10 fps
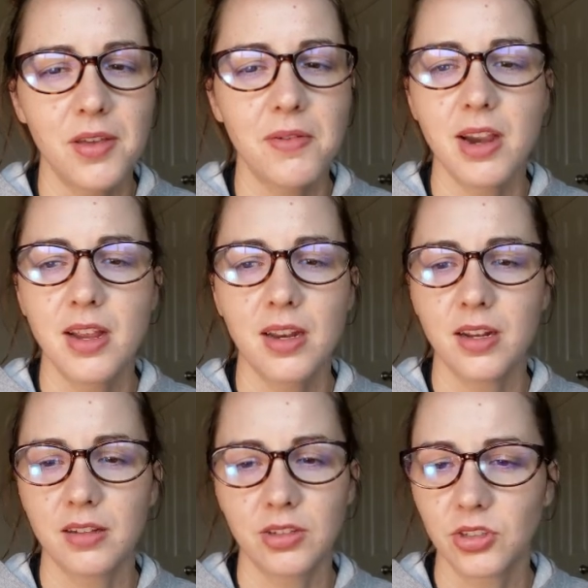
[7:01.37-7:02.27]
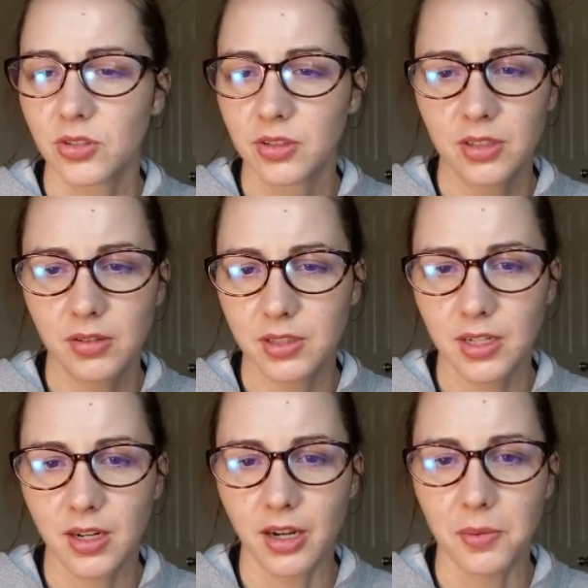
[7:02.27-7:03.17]
are they writing in English? That was
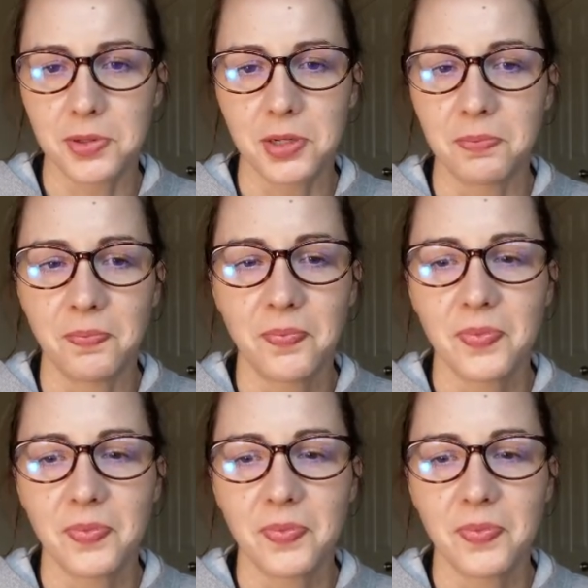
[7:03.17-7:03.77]
not an option.